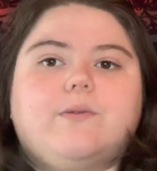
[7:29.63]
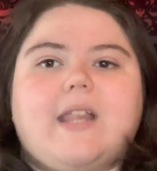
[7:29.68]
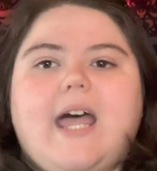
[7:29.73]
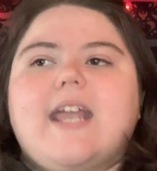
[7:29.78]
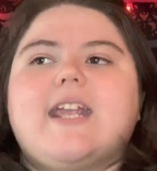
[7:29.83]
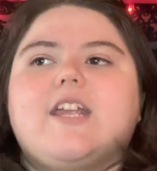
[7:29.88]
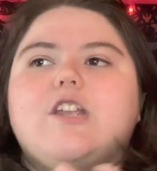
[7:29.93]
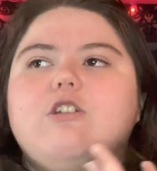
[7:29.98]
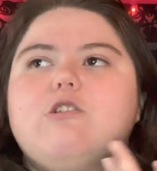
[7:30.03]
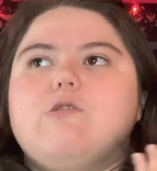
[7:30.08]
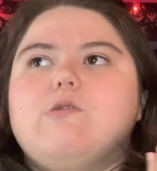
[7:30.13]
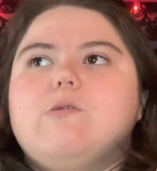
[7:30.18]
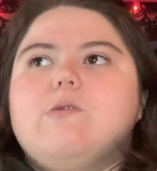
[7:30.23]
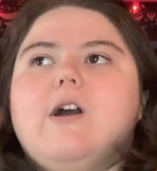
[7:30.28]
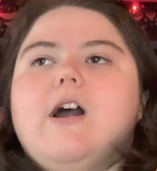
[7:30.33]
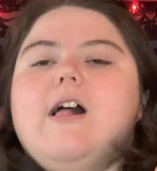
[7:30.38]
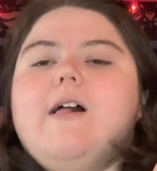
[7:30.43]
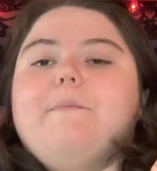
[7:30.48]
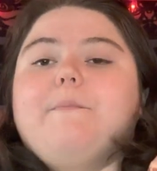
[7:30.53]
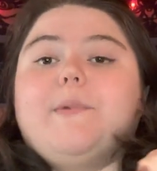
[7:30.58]
Like
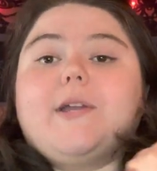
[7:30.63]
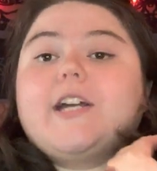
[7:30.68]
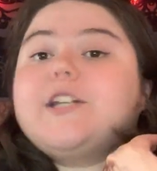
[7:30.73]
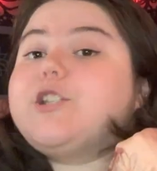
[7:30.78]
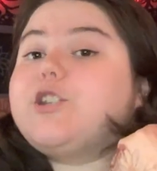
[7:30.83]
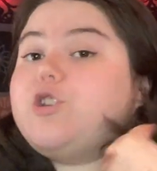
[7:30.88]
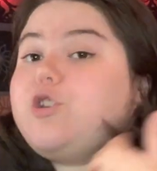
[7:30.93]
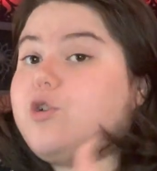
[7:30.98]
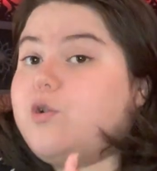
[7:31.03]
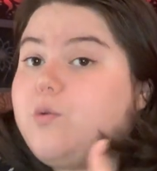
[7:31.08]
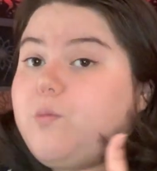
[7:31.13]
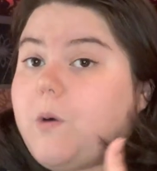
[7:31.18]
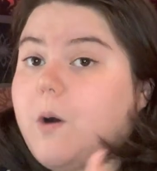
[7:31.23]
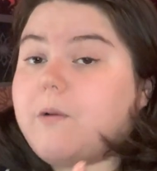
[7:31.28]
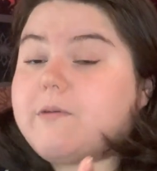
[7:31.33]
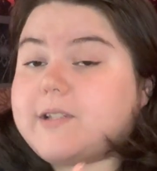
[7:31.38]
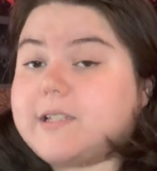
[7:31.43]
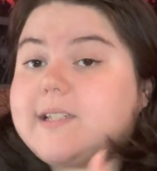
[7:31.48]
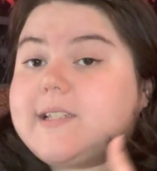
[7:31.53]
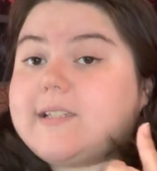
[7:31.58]
because you
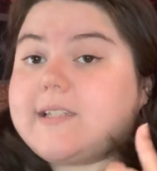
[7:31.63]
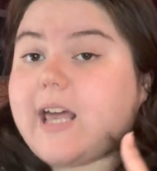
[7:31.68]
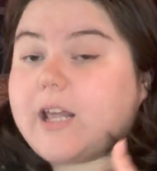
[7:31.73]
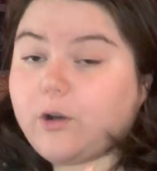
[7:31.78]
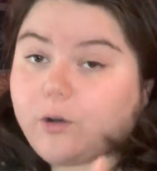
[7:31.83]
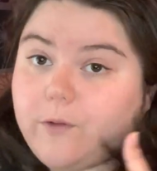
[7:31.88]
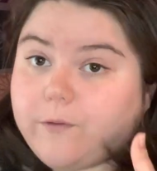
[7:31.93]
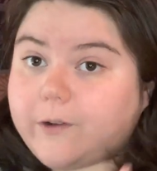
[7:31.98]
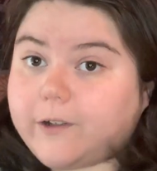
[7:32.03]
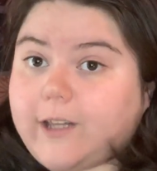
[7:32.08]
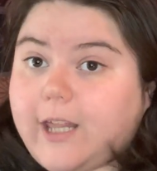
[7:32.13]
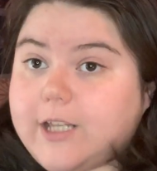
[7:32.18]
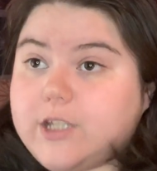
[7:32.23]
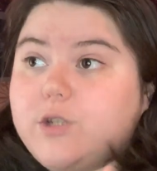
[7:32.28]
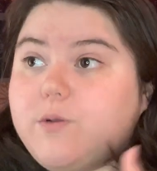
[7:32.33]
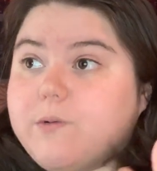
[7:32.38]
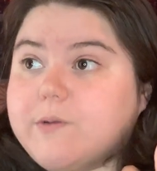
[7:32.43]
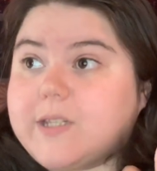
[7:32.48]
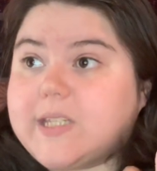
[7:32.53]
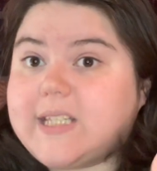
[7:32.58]
won't settle for less.
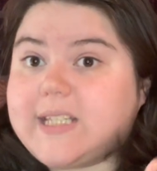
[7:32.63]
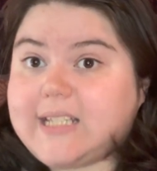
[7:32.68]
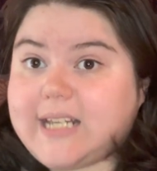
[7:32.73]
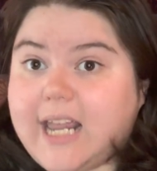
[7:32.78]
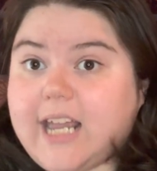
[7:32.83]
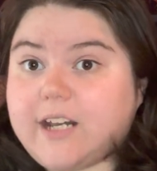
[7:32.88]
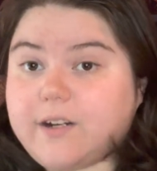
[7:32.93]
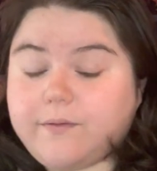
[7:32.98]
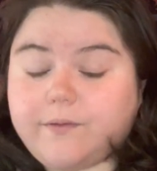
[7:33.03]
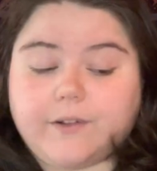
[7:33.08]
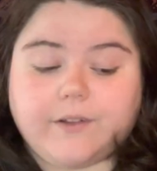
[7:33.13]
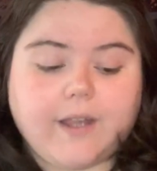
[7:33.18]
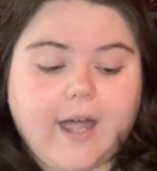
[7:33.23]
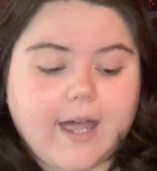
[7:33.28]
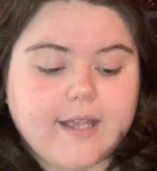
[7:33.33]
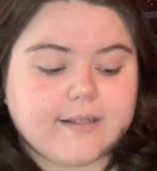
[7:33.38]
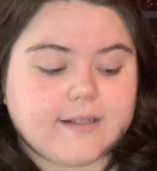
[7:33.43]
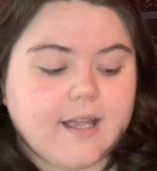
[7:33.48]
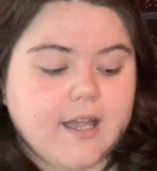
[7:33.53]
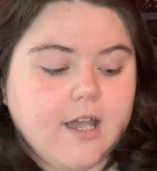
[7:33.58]
You won't stand for
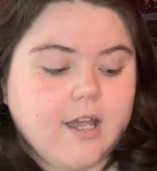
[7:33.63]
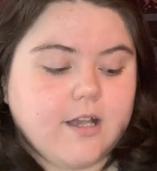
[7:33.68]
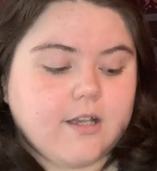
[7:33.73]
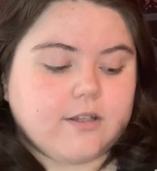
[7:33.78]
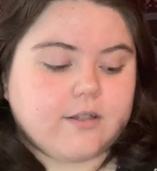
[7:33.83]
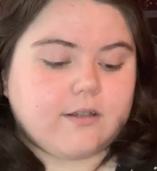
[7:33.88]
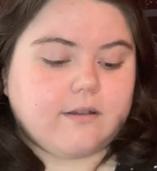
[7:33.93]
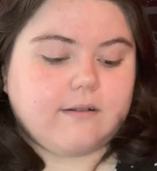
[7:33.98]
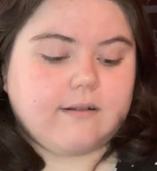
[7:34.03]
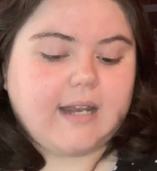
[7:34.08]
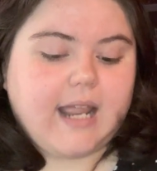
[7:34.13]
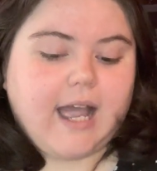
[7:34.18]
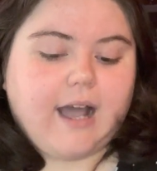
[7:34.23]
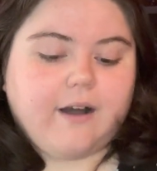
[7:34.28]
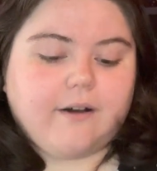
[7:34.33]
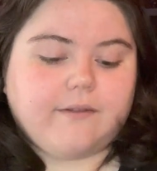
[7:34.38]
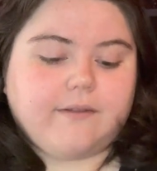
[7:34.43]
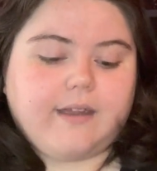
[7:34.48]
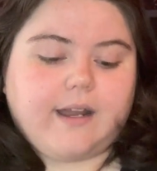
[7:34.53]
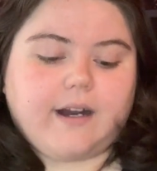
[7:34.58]
less. So
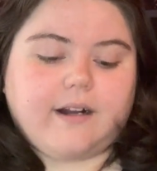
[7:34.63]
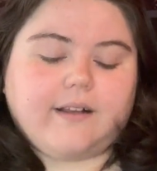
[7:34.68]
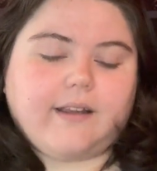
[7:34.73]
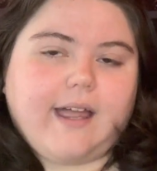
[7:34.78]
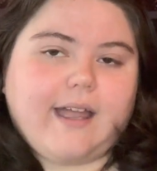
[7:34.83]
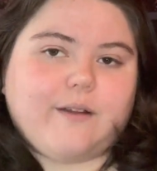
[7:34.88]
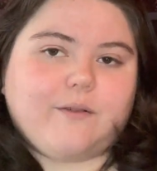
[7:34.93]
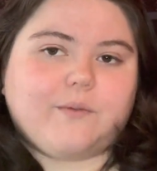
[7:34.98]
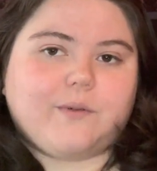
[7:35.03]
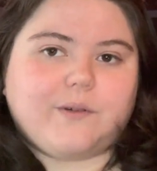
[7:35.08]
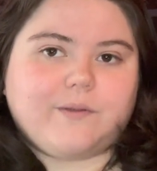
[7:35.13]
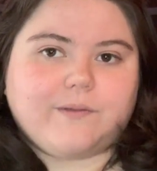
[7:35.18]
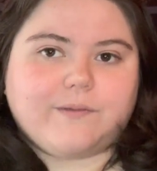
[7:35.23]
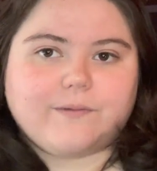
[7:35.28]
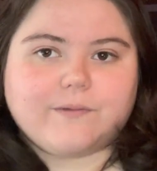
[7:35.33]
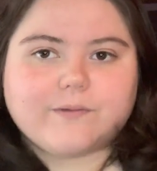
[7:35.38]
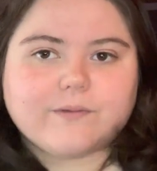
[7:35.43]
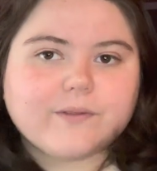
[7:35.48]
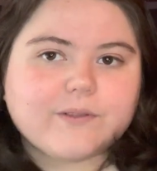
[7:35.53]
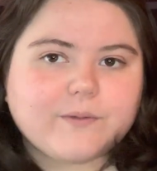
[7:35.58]
now they're like, well,
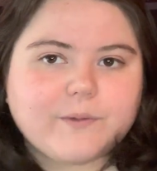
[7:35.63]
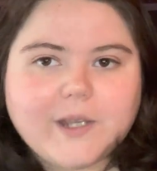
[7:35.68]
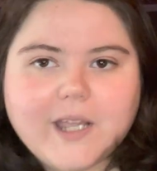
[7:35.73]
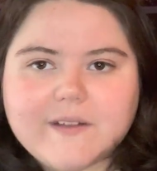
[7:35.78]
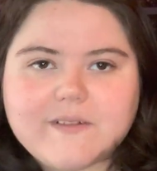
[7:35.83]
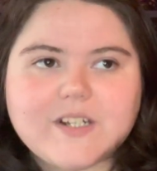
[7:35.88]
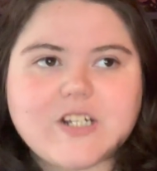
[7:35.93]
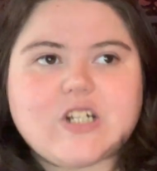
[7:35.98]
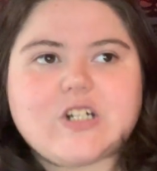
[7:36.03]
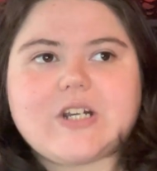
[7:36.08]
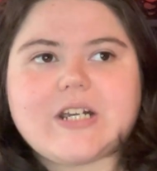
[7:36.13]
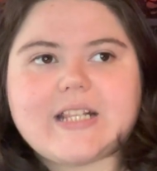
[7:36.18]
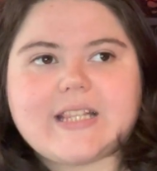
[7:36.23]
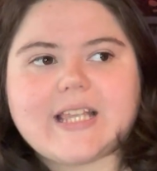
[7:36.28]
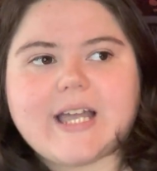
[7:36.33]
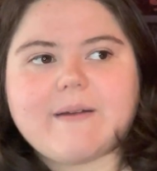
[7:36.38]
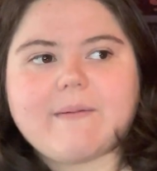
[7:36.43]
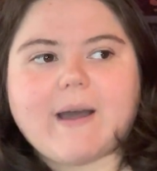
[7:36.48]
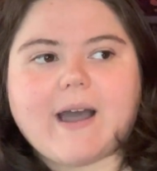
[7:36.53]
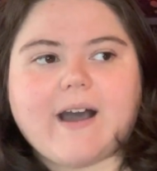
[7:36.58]
we have to treat
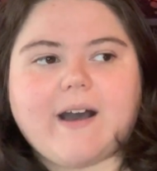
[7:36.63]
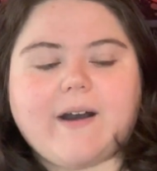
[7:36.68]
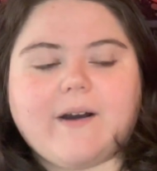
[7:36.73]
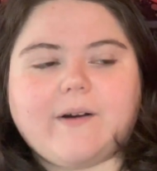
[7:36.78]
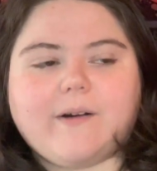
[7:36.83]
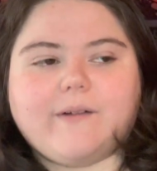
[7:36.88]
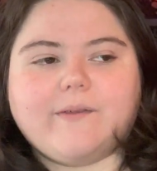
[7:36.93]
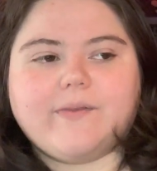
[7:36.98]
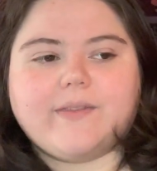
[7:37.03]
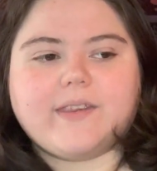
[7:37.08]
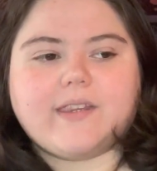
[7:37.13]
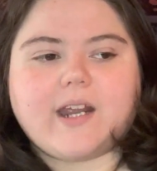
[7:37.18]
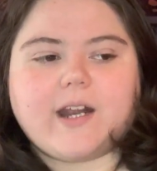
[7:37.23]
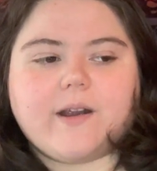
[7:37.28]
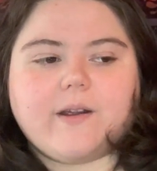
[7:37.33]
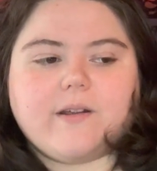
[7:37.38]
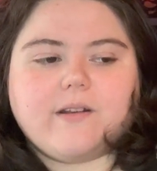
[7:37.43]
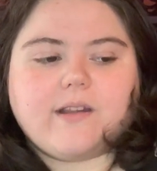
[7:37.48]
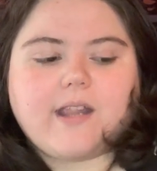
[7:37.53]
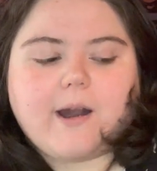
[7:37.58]
them how
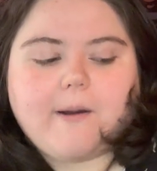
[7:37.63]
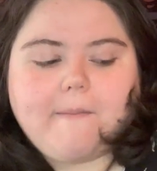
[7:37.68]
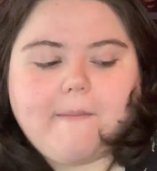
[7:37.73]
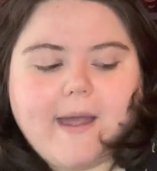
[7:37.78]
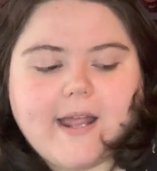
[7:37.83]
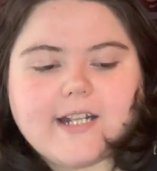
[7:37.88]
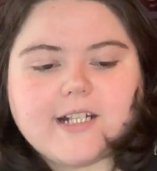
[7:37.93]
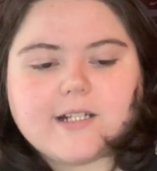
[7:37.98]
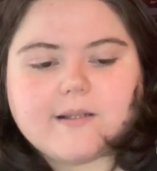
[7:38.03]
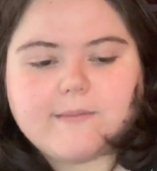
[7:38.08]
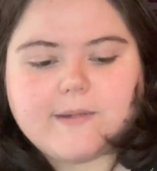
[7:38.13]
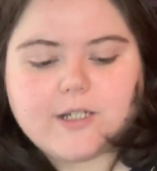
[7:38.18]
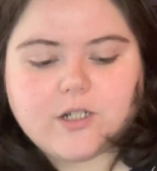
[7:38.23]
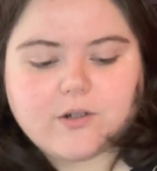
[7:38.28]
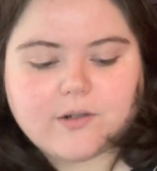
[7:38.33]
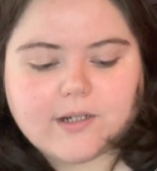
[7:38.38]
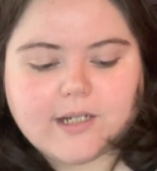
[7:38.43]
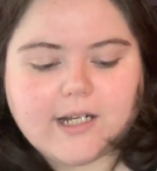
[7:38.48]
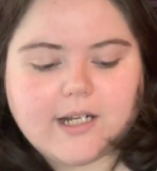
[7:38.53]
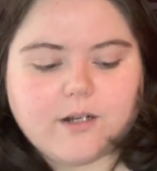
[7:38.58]
they're meant to be
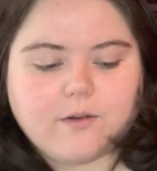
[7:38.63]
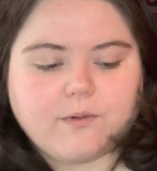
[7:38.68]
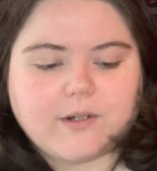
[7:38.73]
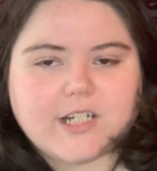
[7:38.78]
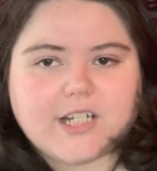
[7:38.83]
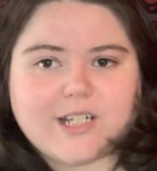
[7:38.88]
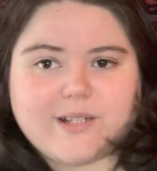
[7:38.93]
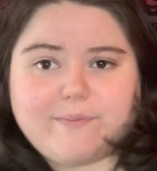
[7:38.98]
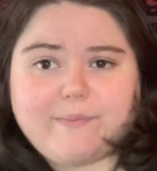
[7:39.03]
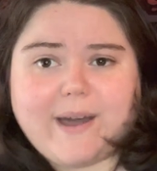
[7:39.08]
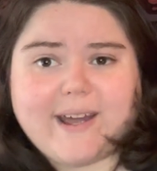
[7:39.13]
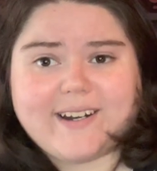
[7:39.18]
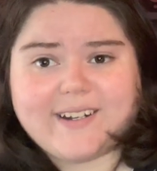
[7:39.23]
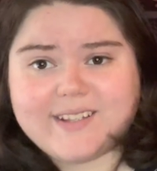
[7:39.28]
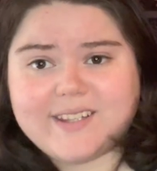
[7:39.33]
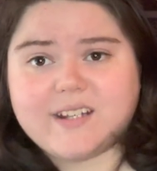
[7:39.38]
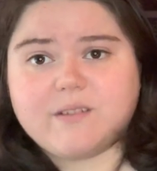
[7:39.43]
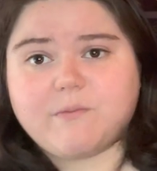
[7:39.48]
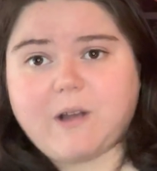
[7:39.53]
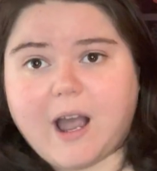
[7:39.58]
treated, which is better
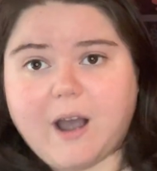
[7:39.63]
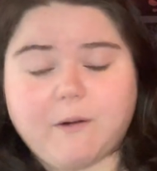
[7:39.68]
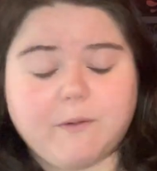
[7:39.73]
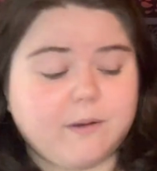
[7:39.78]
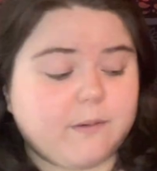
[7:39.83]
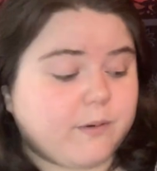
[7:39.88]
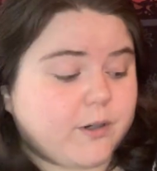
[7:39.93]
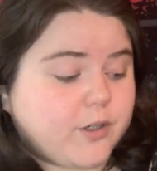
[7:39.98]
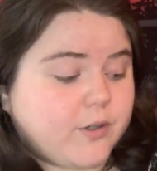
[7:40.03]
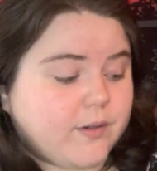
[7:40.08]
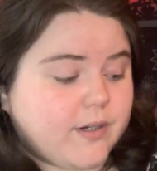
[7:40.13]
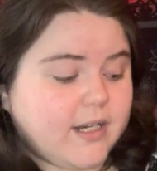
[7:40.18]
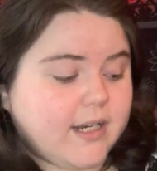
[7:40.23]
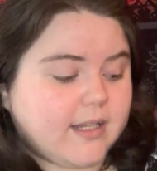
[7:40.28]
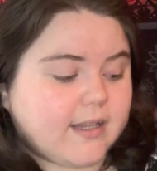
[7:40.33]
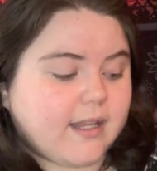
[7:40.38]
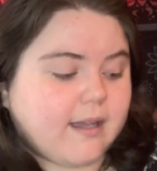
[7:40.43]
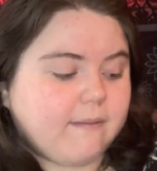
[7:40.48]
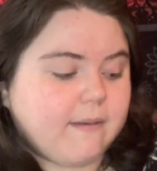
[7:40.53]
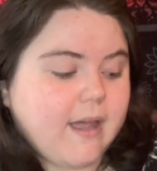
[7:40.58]
than how we were
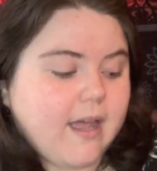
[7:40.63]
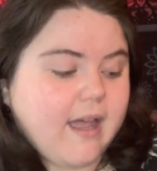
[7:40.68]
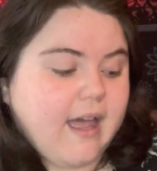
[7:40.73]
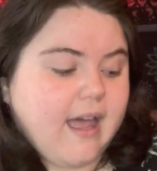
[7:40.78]
treating them.